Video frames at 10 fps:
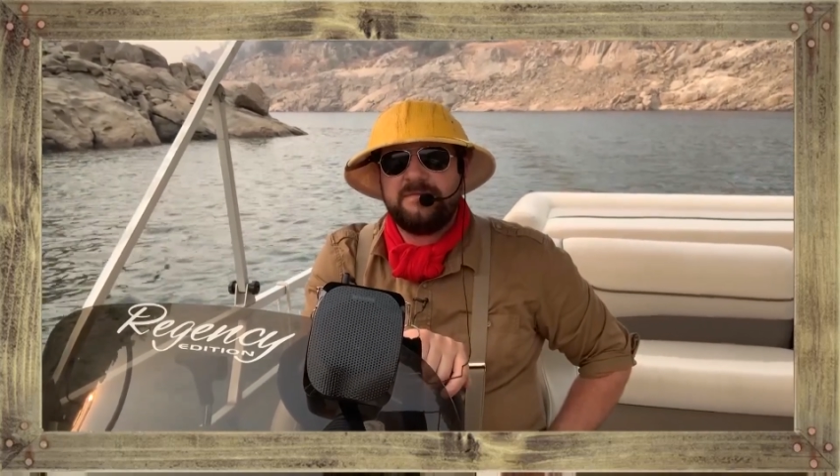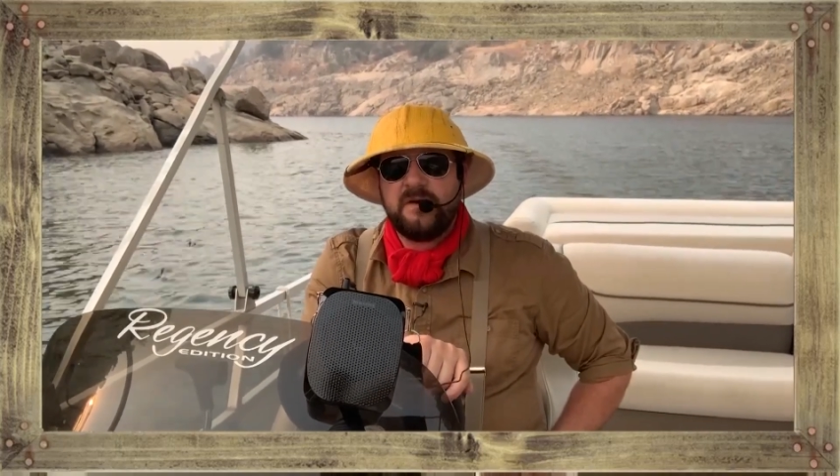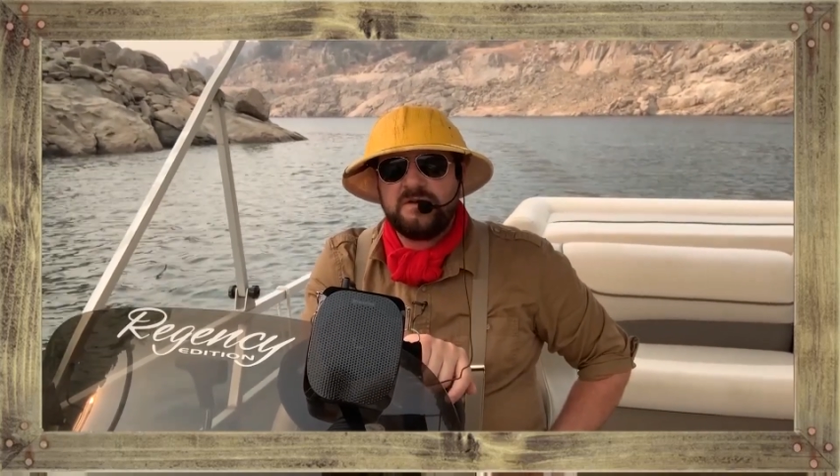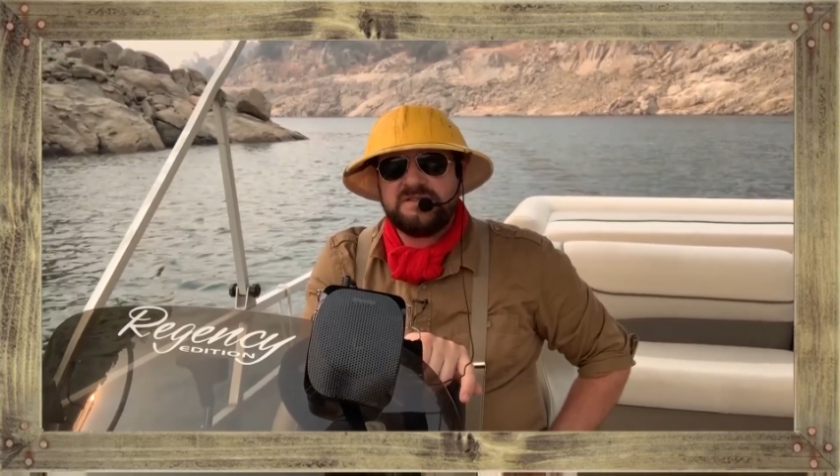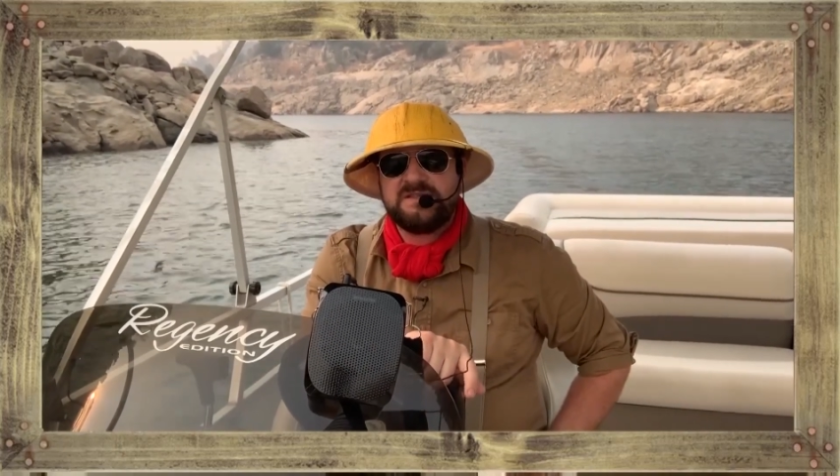
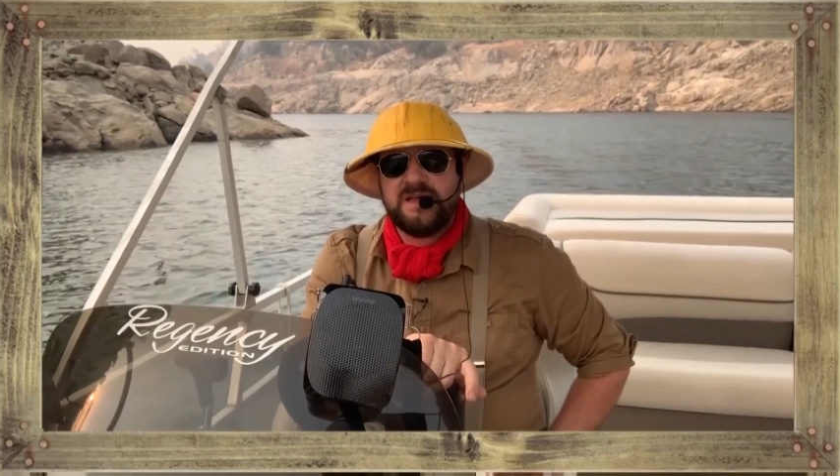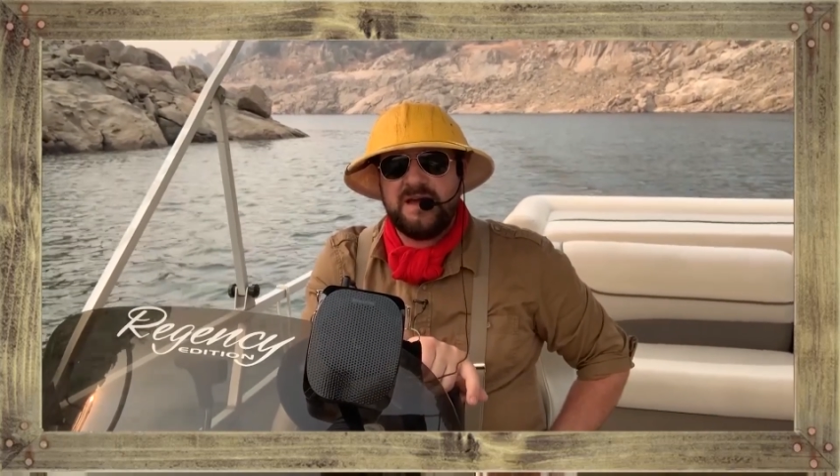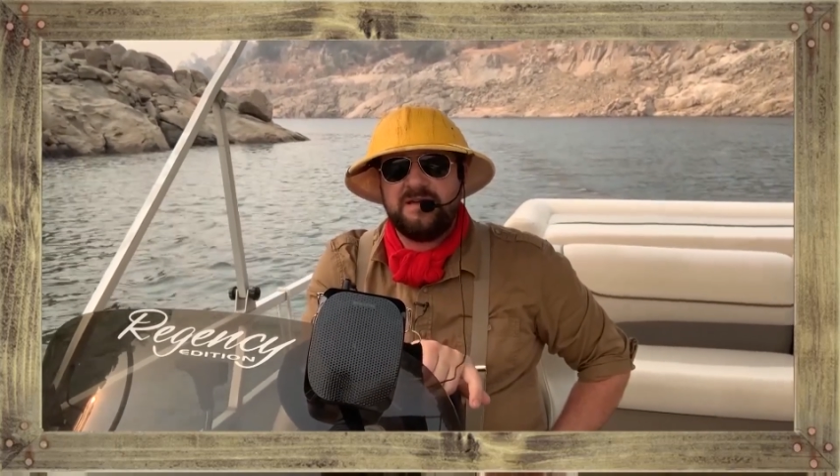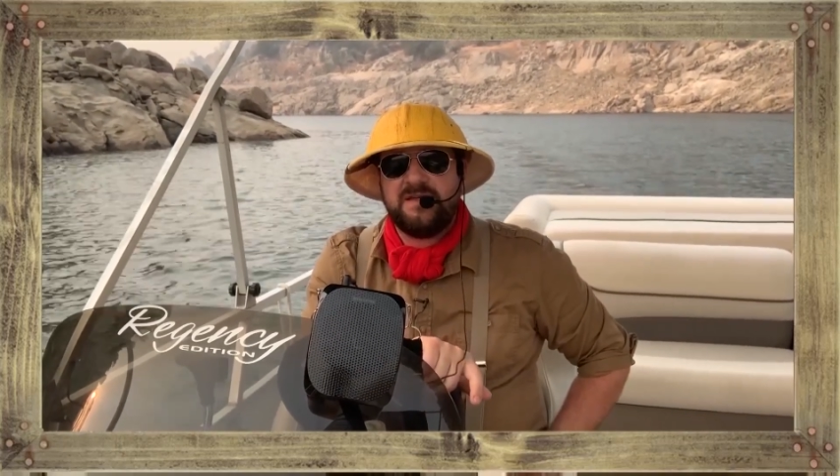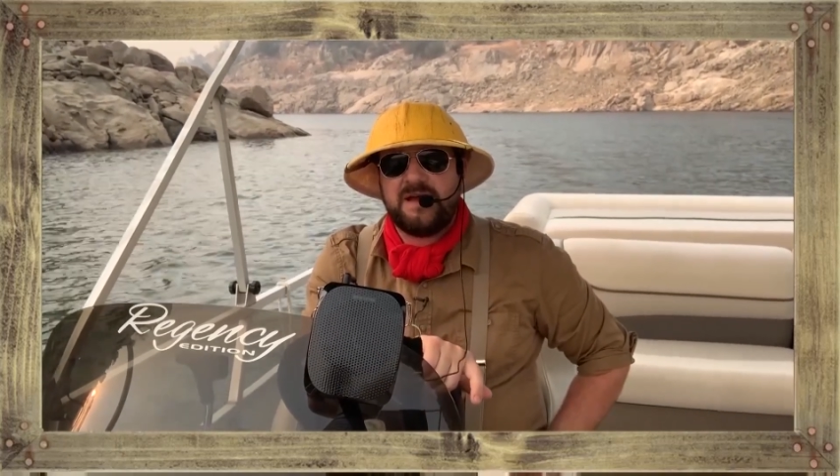first
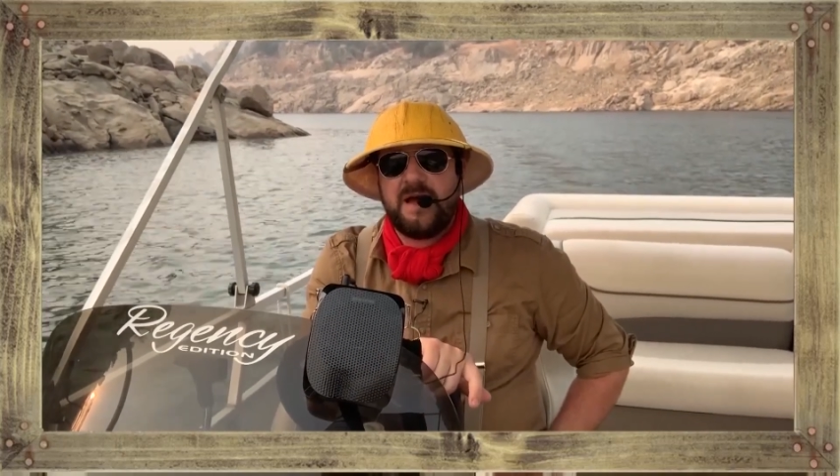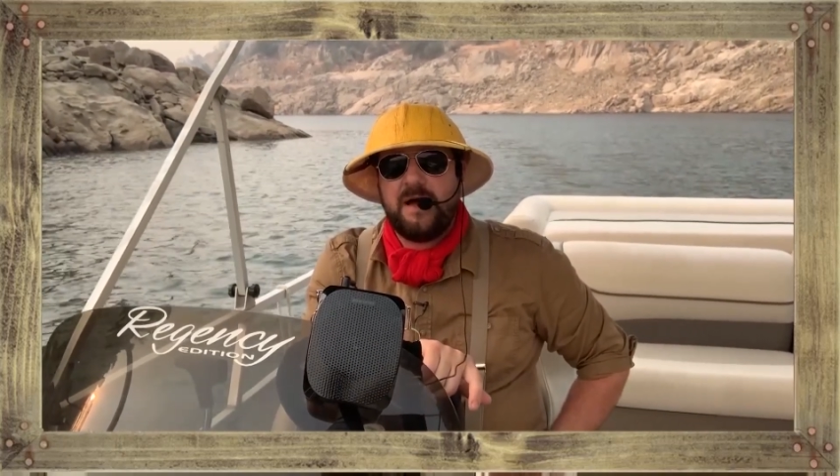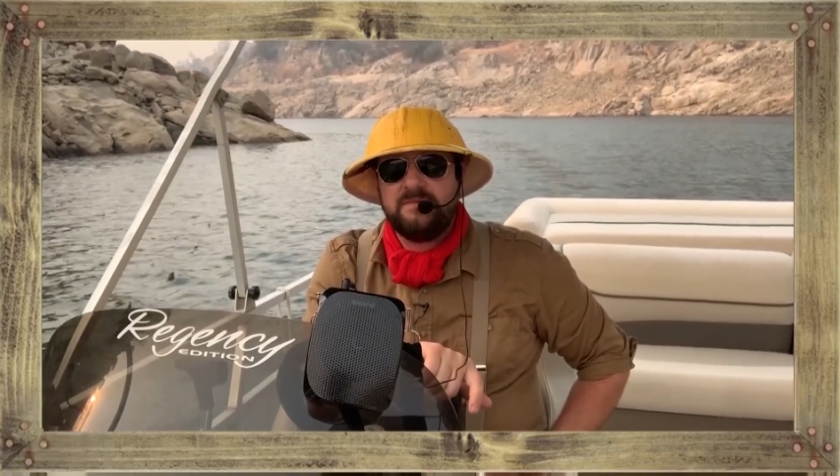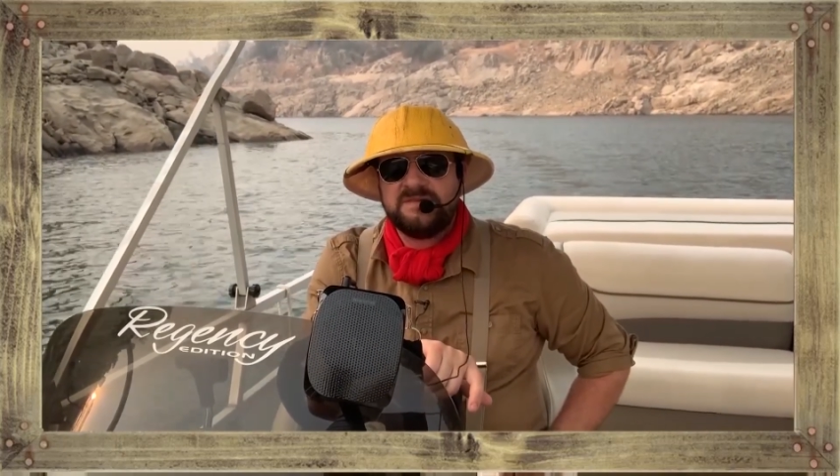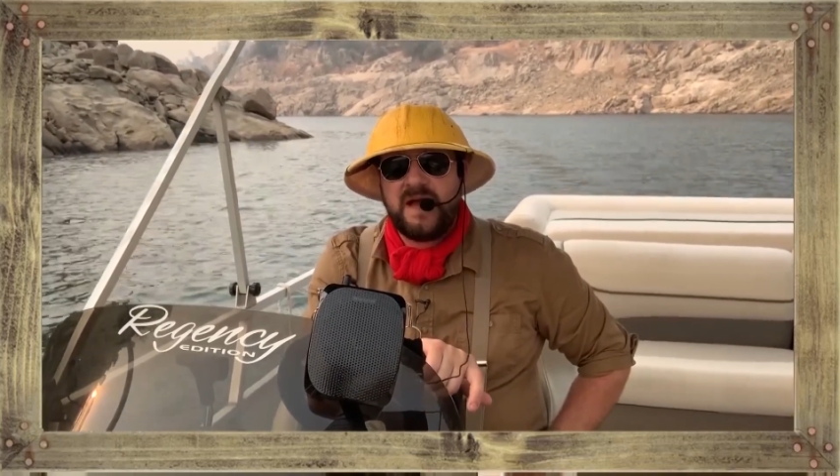thing that
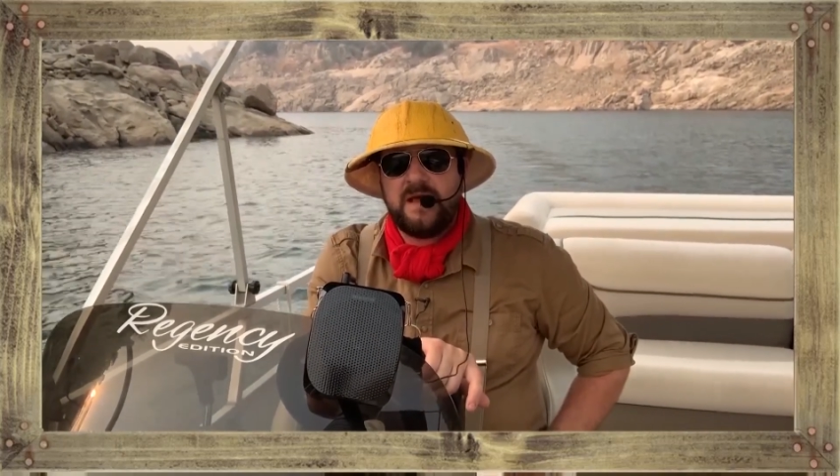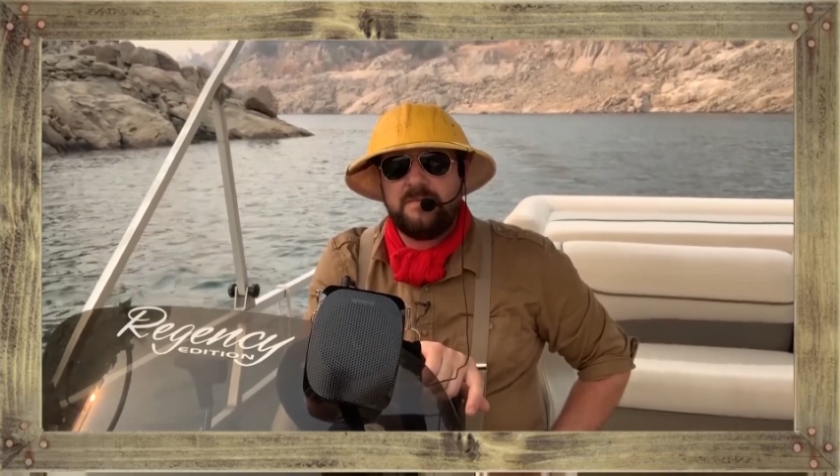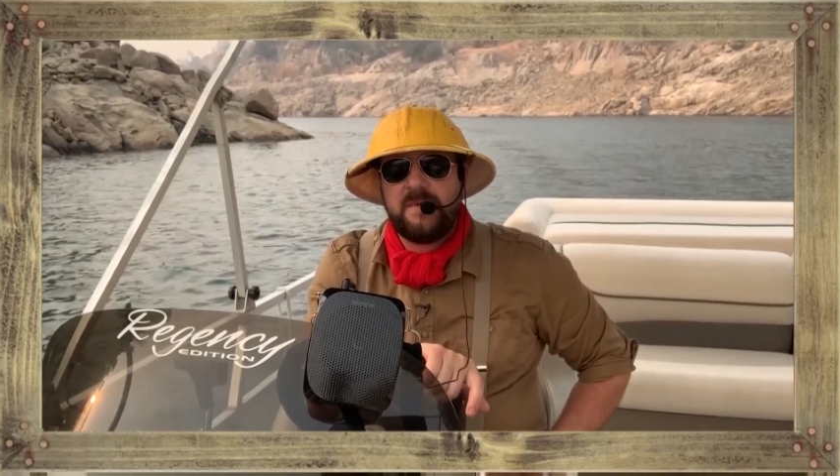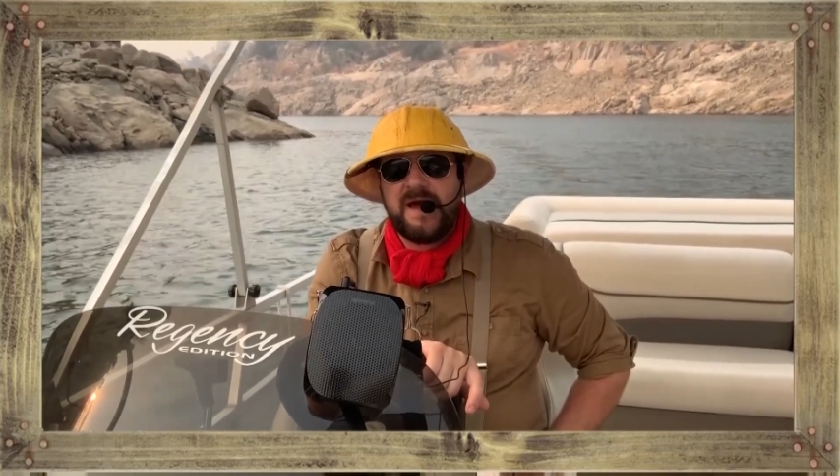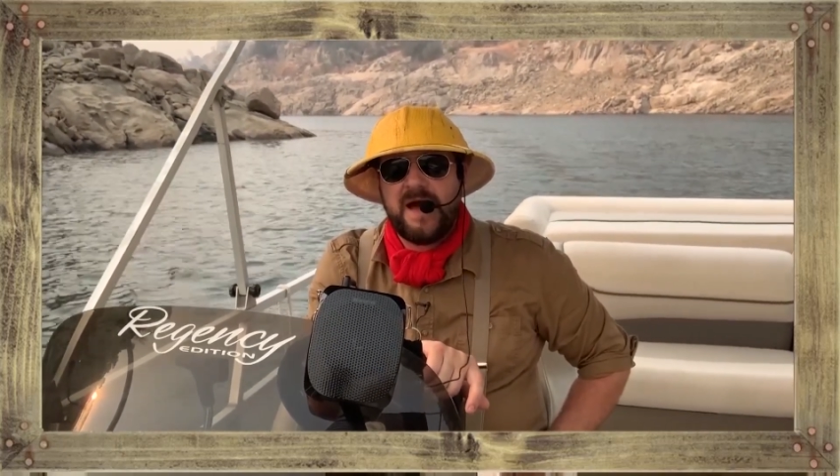comes out
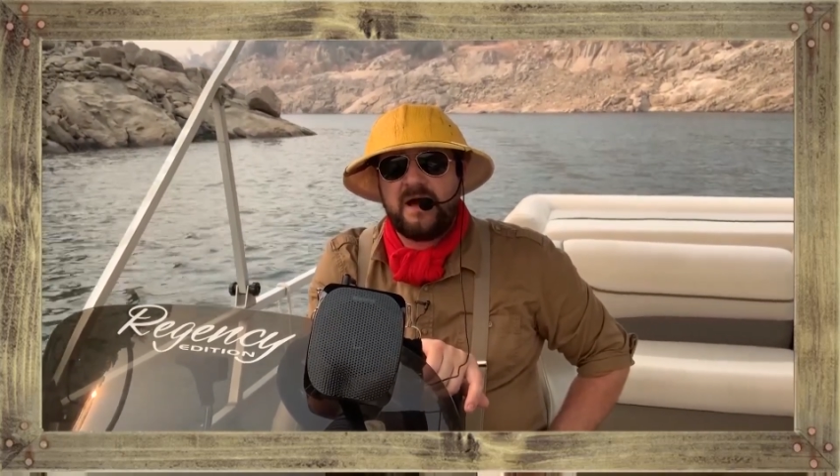of my